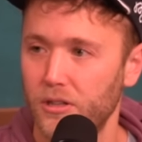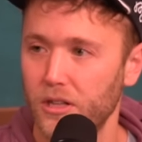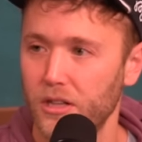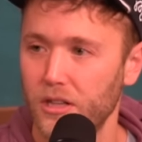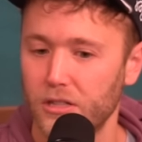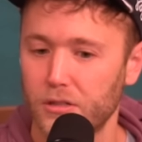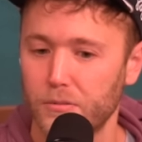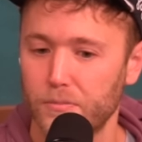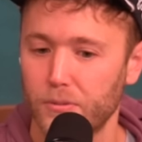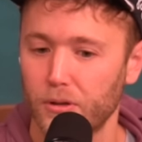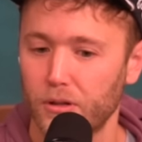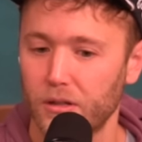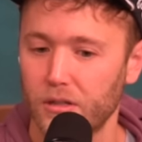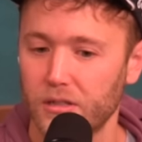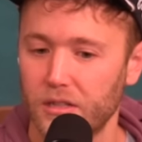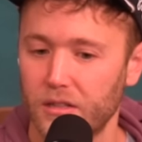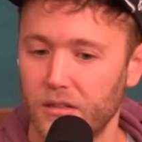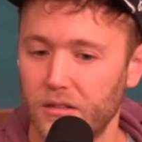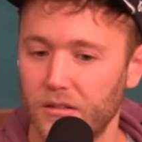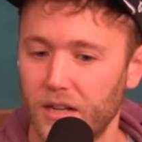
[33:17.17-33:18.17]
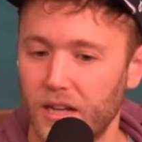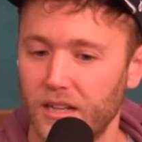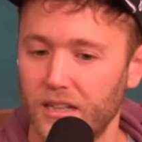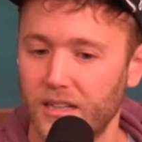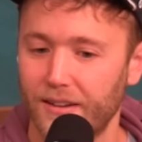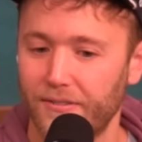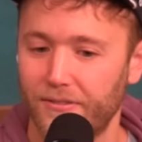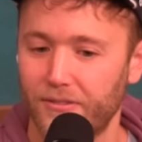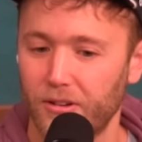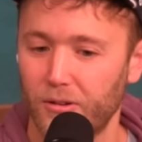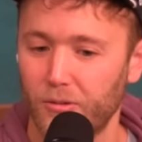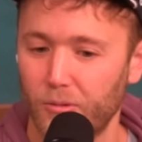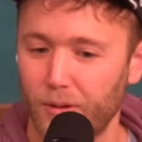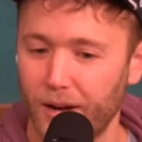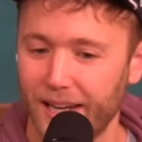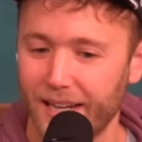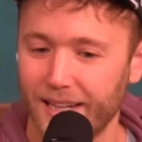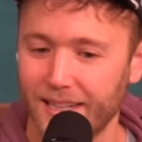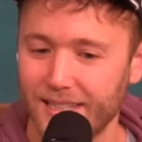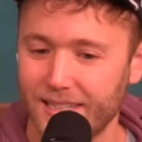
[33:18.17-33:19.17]
to the Spurs in in different
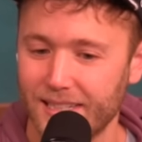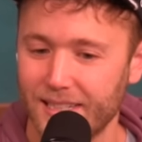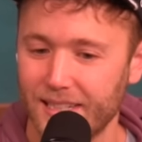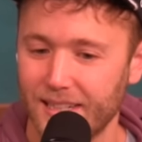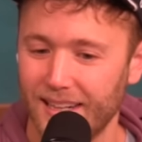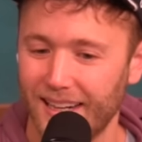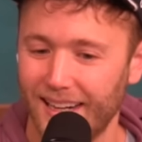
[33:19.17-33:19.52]
ways.